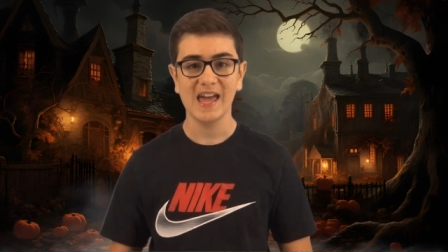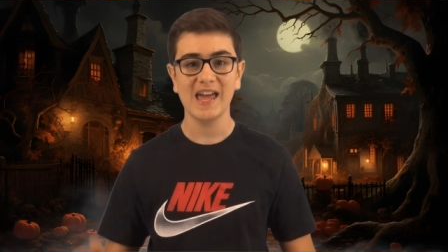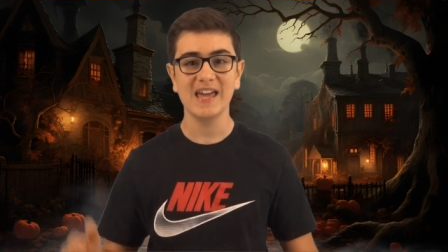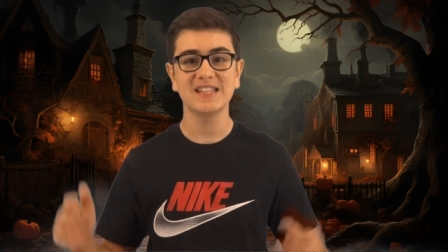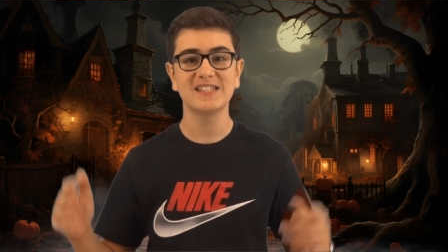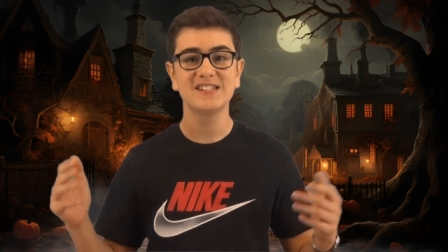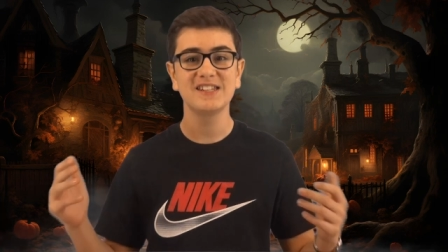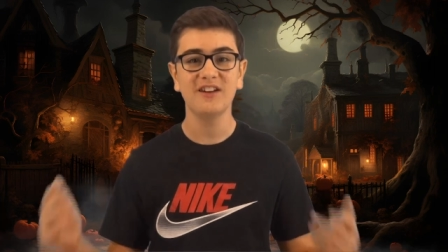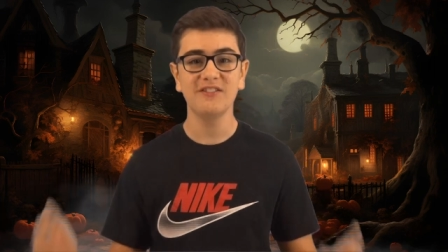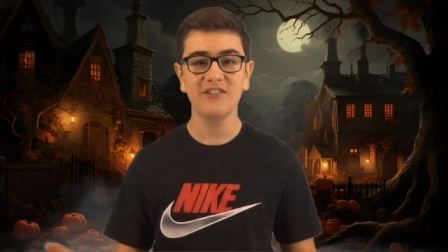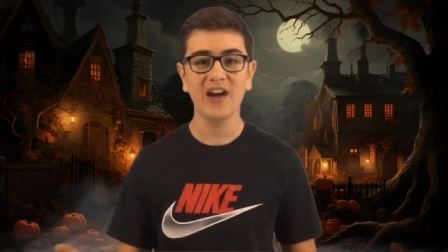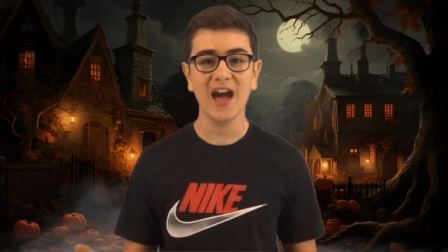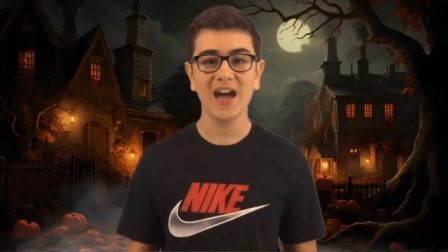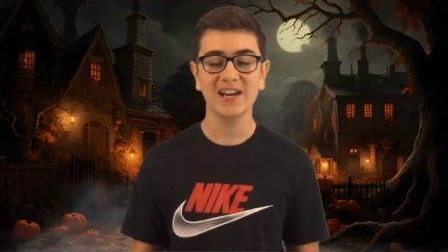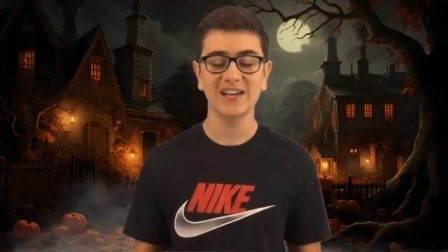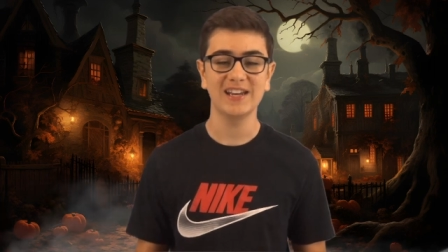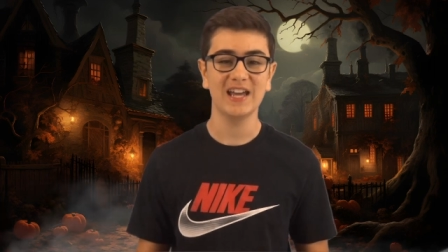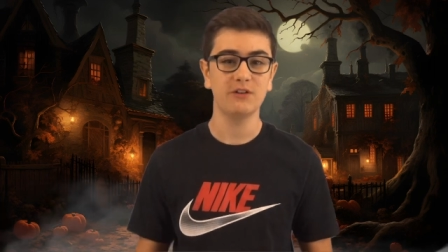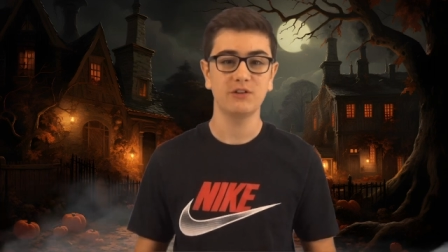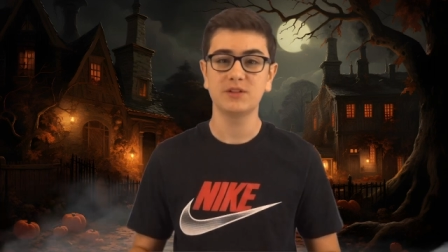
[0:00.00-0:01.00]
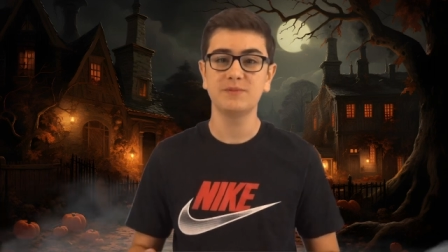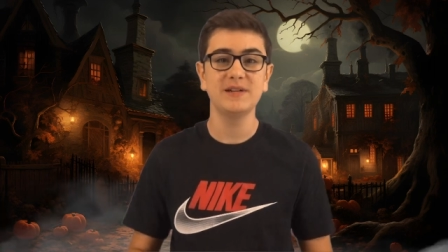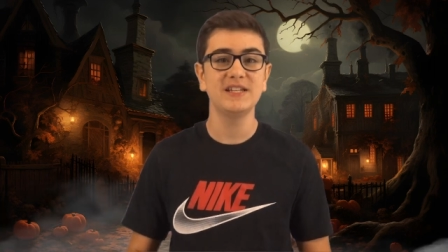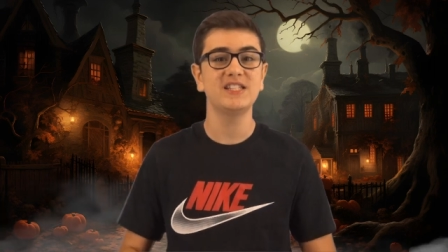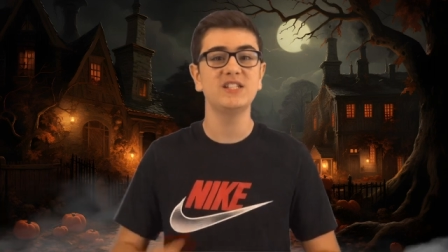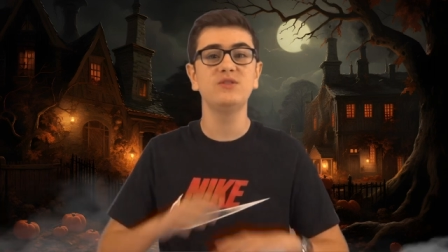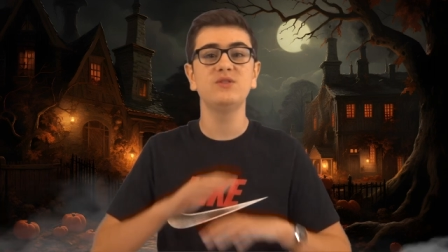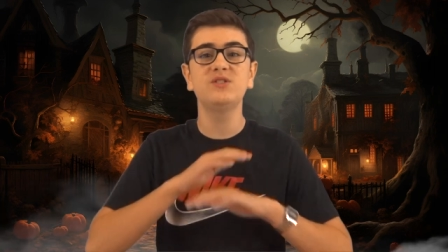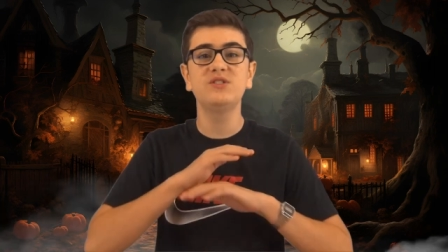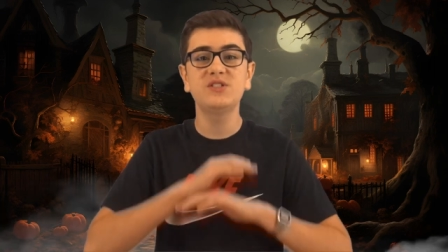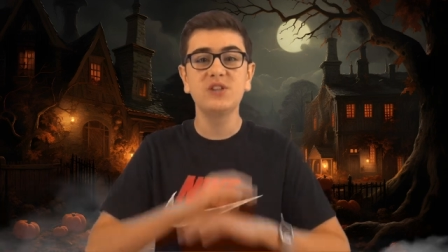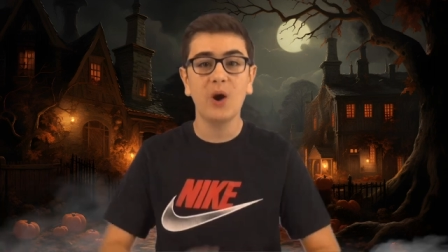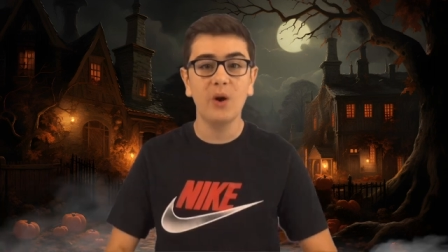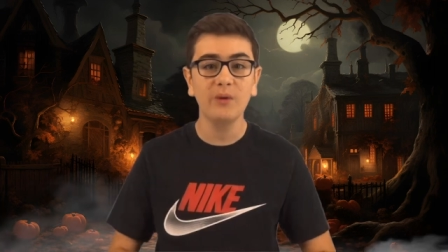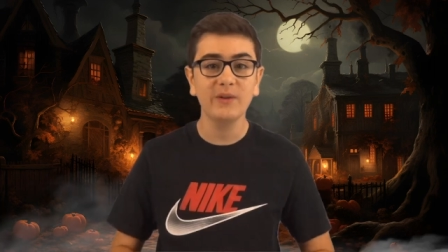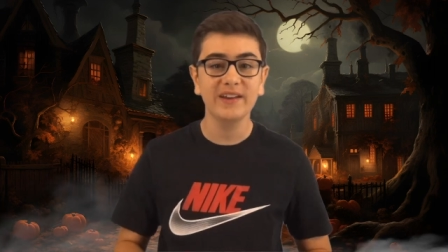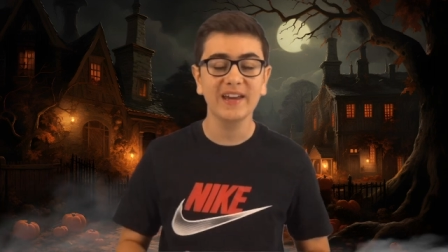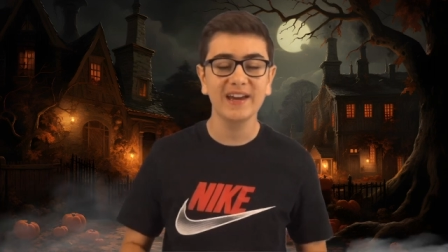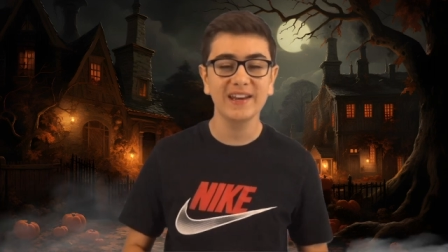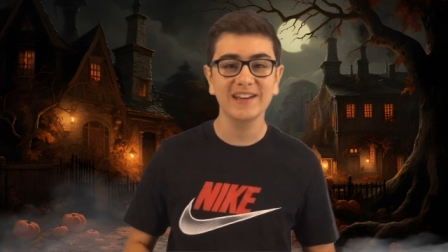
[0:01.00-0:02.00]
It's Nevada Day, which means you
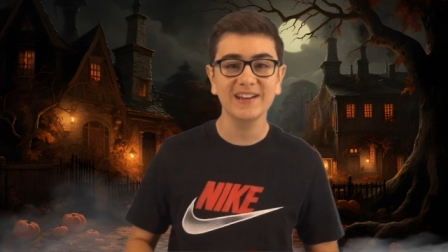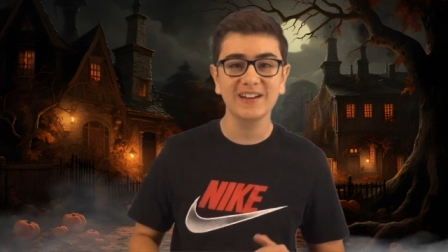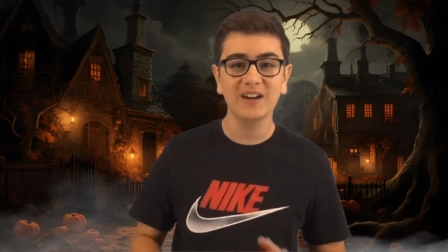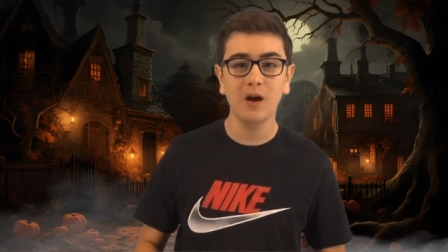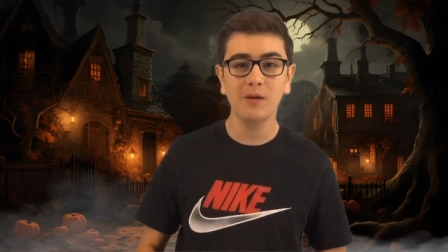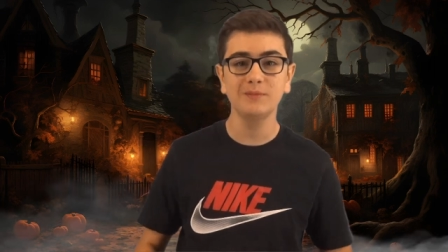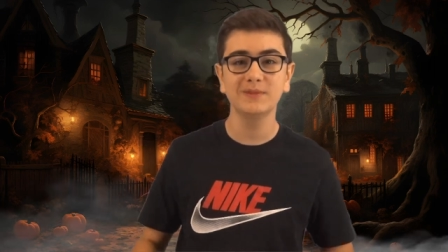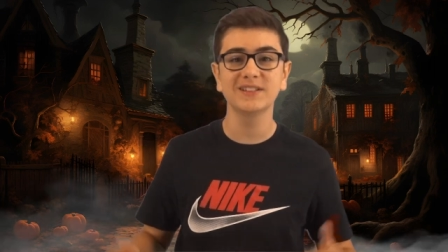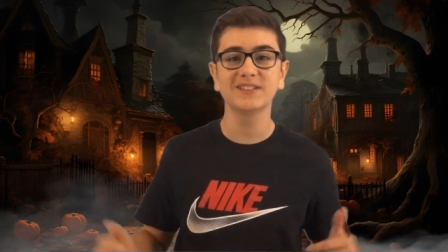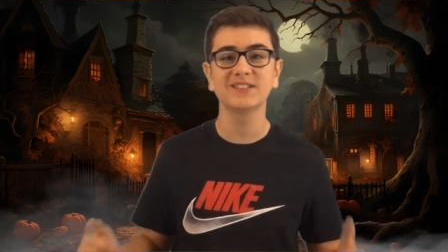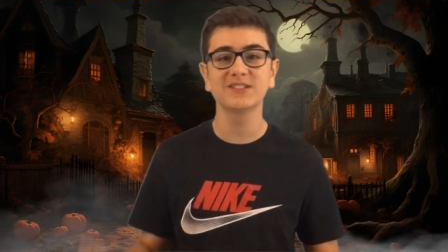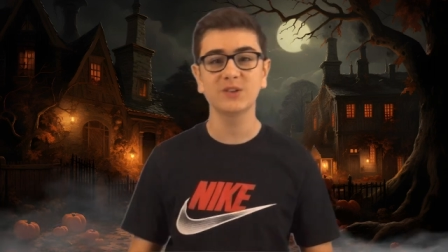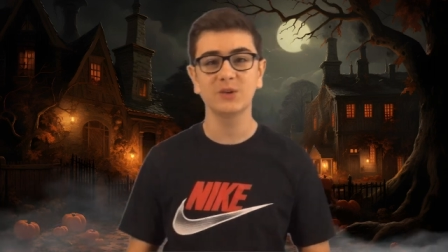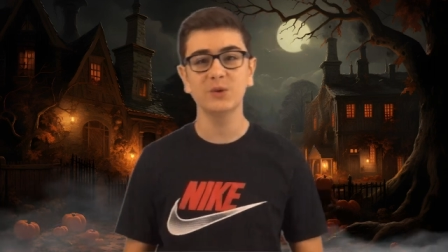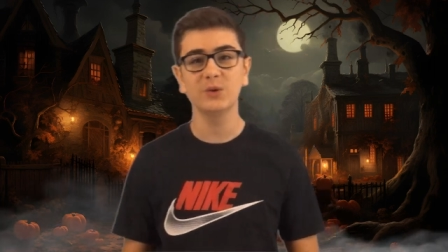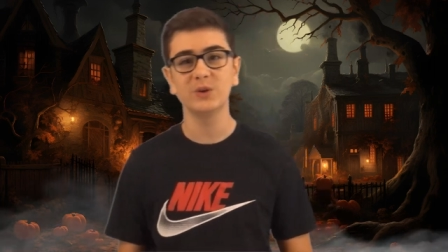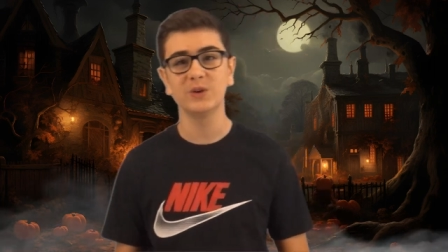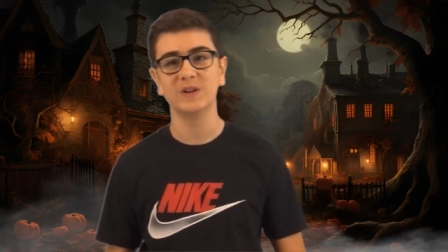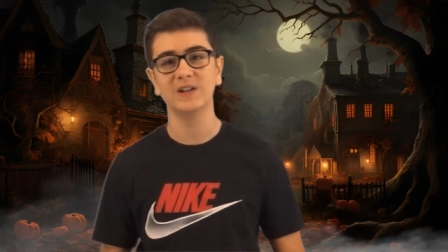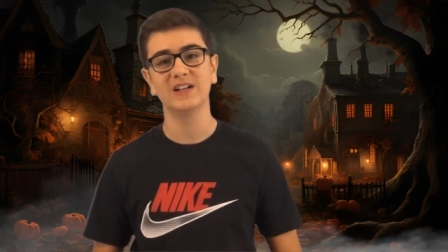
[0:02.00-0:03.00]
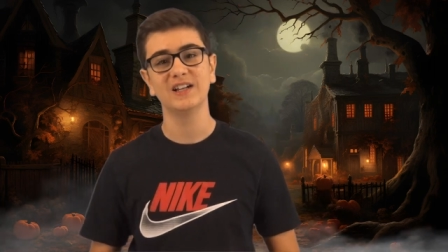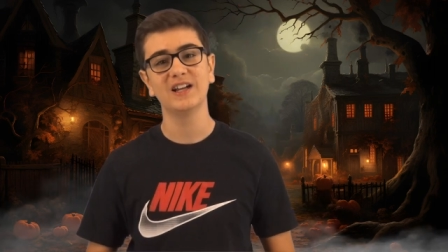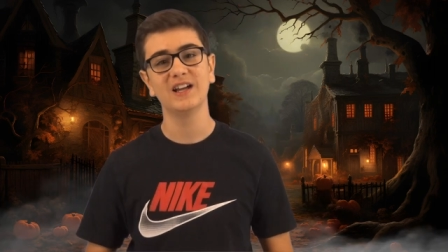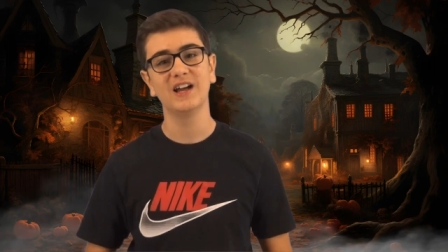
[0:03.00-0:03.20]
don't get to come to school.